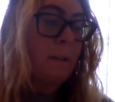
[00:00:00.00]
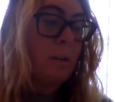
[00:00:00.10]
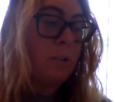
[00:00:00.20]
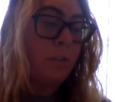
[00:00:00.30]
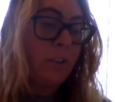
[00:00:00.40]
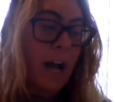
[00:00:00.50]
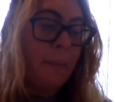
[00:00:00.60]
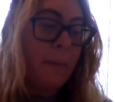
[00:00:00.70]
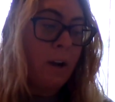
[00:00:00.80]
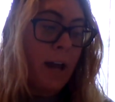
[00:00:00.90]
So you forgot
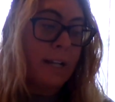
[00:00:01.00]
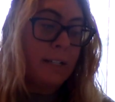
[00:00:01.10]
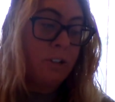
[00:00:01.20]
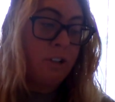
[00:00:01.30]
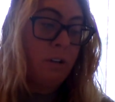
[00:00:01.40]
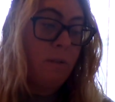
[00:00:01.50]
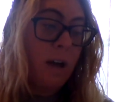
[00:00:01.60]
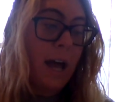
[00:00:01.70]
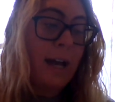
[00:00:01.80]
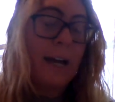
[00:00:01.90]
that already, did you? I
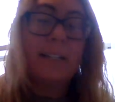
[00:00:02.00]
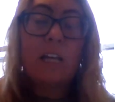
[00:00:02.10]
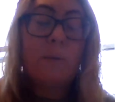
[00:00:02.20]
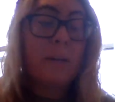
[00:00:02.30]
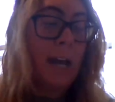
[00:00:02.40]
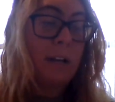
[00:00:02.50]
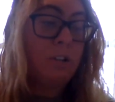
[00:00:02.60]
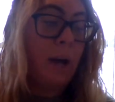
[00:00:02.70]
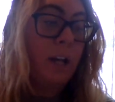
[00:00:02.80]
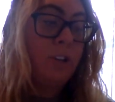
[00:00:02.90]
gotta tell you again, do
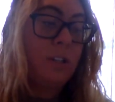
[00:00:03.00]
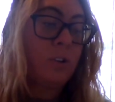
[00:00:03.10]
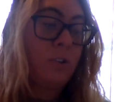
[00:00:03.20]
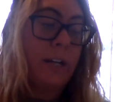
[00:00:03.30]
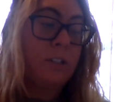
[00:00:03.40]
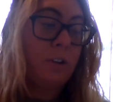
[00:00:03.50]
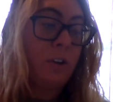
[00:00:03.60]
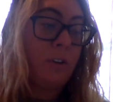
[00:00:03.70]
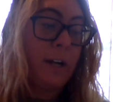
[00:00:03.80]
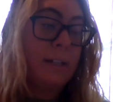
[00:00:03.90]
I? Jesus Christ, you're a
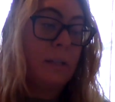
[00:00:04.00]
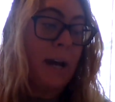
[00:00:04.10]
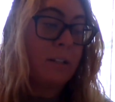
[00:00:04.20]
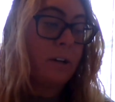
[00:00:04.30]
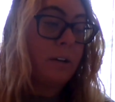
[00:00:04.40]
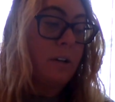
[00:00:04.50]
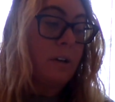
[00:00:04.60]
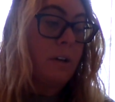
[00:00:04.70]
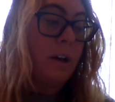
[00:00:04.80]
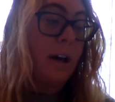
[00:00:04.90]
crazy bastard.
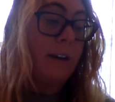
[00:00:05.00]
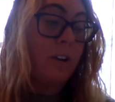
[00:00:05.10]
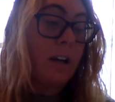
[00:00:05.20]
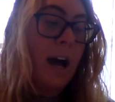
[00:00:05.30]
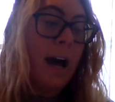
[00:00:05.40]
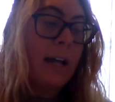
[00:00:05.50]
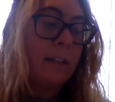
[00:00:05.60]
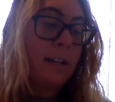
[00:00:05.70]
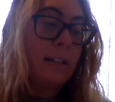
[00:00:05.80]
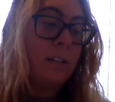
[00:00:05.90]
I forgot,
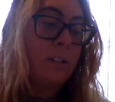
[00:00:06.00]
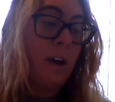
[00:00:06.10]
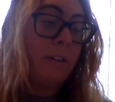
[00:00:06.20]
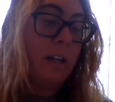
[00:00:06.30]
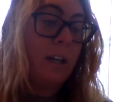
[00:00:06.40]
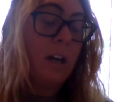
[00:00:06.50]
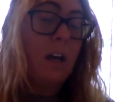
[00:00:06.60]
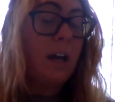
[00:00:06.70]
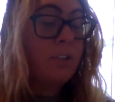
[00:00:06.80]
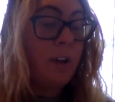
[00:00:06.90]
Lenny said softly.
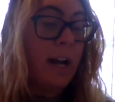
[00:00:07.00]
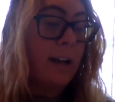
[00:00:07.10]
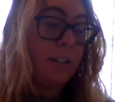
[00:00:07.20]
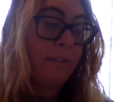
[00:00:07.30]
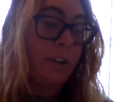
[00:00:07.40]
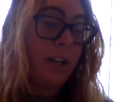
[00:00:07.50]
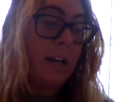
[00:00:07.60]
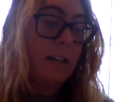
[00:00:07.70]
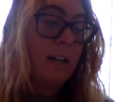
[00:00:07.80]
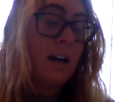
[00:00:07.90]
I tried not to
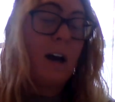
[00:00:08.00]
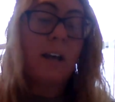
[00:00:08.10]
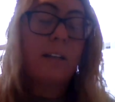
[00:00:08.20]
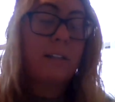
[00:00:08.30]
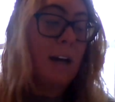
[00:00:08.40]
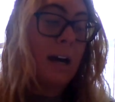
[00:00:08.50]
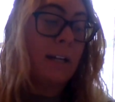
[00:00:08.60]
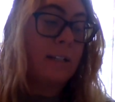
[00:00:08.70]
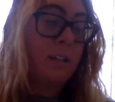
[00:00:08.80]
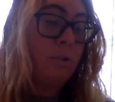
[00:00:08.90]
forget. Honest to God, I
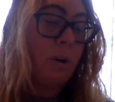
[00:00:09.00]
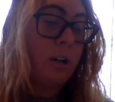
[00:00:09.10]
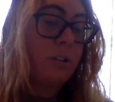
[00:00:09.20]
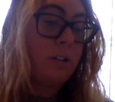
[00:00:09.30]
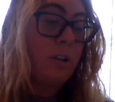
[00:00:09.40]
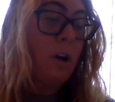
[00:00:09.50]
did, George.